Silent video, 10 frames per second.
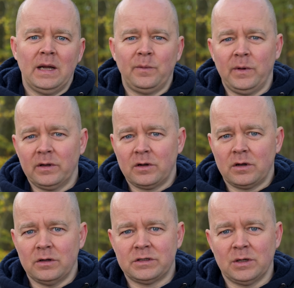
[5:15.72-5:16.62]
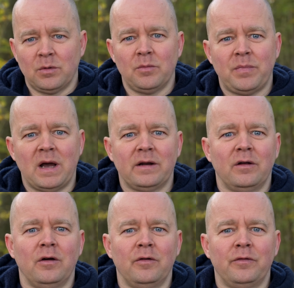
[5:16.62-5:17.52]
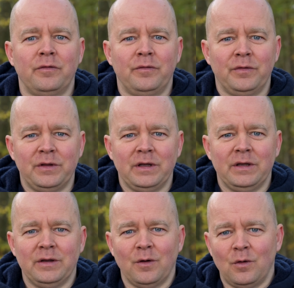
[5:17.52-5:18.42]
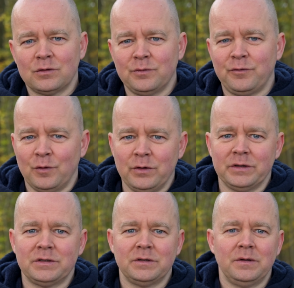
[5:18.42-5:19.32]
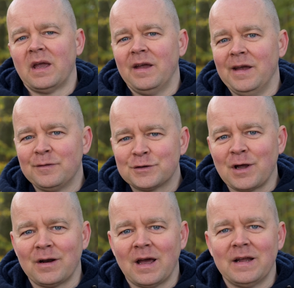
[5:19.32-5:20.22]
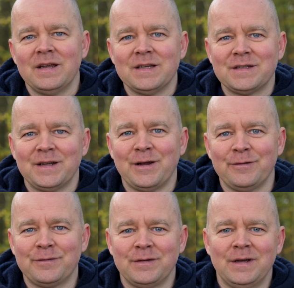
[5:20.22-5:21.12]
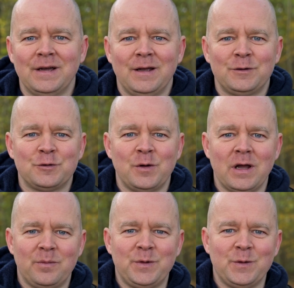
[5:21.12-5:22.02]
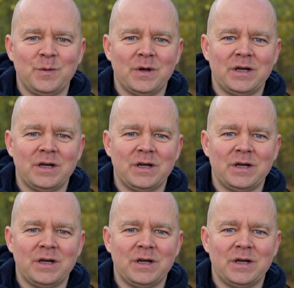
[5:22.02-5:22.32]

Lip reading: and with a considerable part of the autumn foliage. If sunlight isn't enough to help you